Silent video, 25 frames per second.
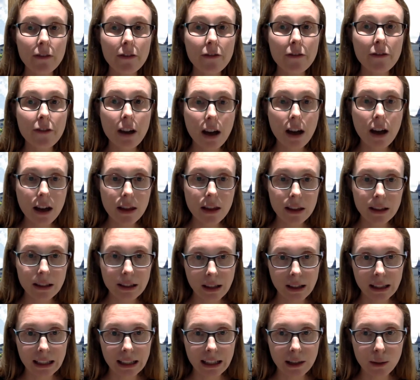further
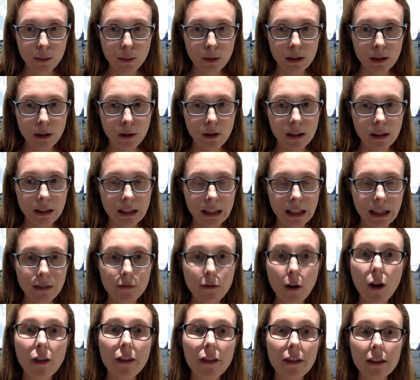study in audiology
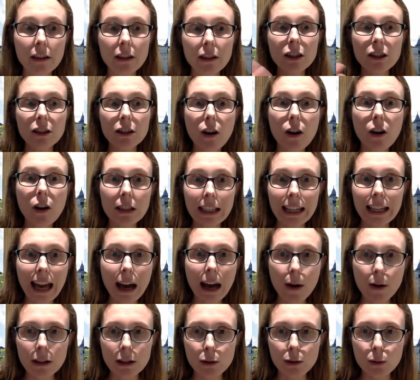rather than starting
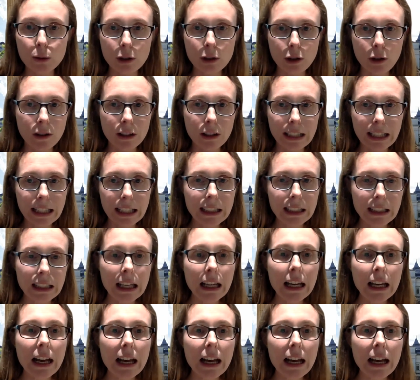out as an audiologist,